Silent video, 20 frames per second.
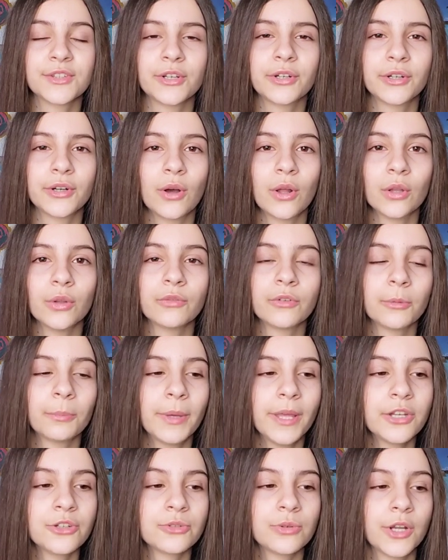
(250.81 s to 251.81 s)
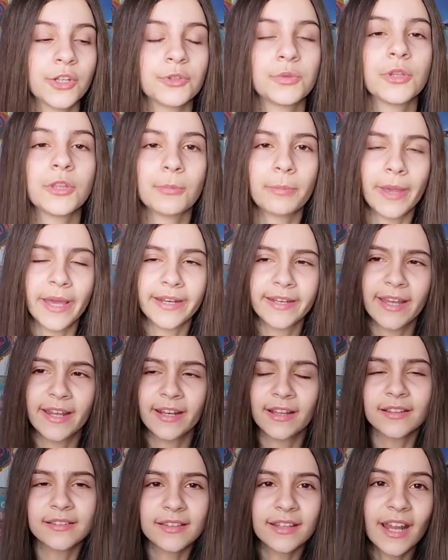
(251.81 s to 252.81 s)
that are all over Pinterest with the
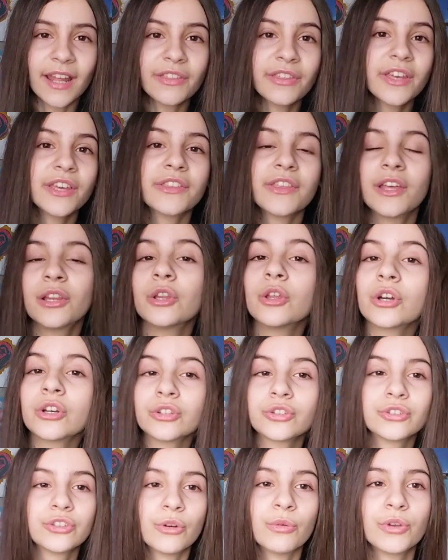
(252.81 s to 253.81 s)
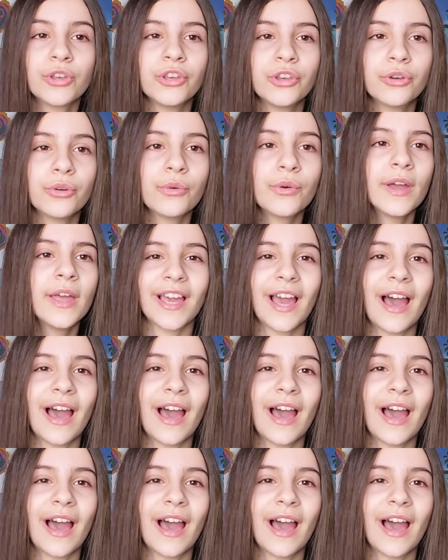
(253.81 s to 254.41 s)
bandanas, and I think they look so cute.